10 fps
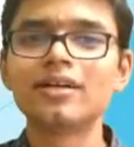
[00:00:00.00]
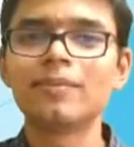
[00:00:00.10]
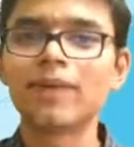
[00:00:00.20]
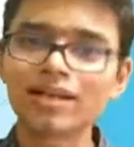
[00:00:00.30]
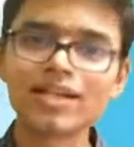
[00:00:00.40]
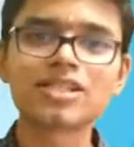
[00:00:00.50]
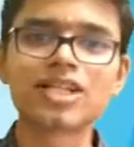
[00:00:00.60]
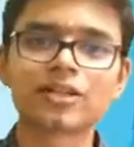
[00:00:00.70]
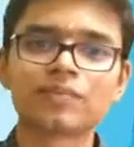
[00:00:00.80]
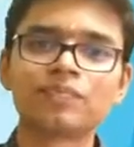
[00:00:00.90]
But let's
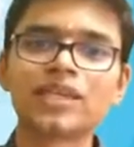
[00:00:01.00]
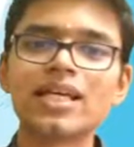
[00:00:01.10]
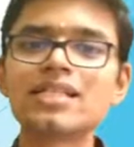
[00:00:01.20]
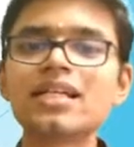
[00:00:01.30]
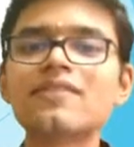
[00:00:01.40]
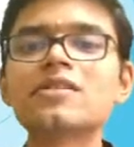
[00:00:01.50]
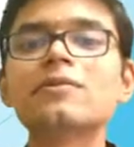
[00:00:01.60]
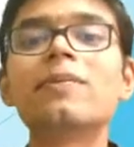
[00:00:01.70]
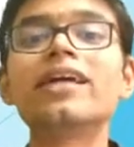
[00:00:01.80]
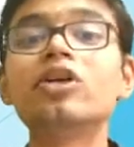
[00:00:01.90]
check. Is it
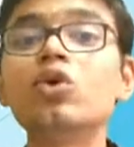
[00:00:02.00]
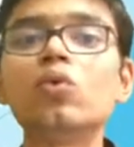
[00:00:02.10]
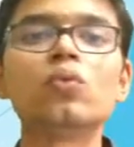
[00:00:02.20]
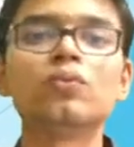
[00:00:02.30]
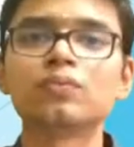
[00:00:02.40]
divisible by 2?